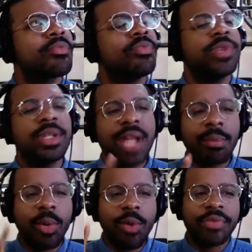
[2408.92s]
the
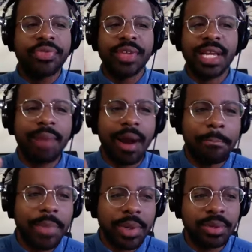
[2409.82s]
number one thing about
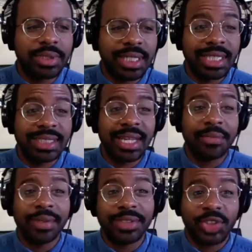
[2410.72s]
music is that
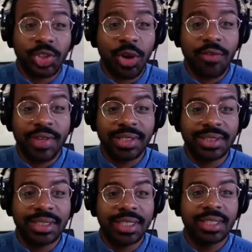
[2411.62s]
we're
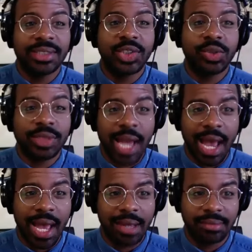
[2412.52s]
servants to
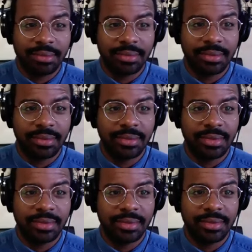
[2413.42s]
time.
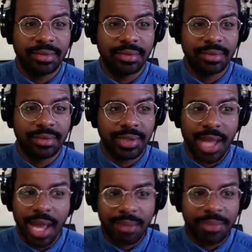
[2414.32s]

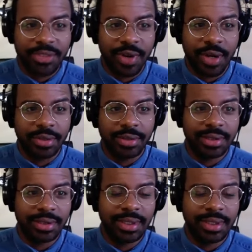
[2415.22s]
Time is first.
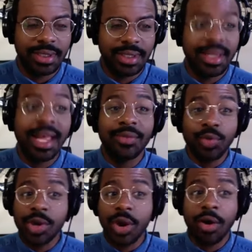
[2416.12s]
Like
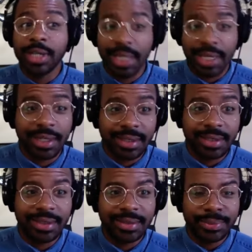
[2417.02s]
we're on here
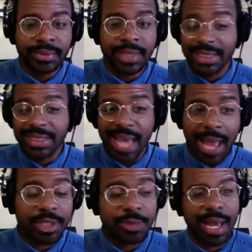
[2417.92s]
and
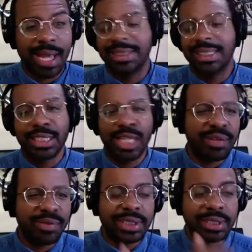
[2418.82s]
time is passing and none
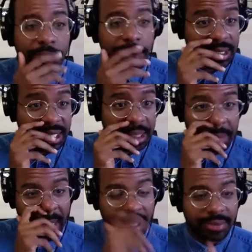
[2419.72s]
of us can do anything
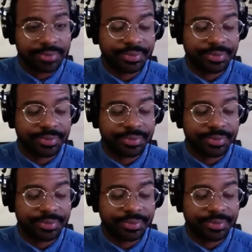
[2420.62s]
about it.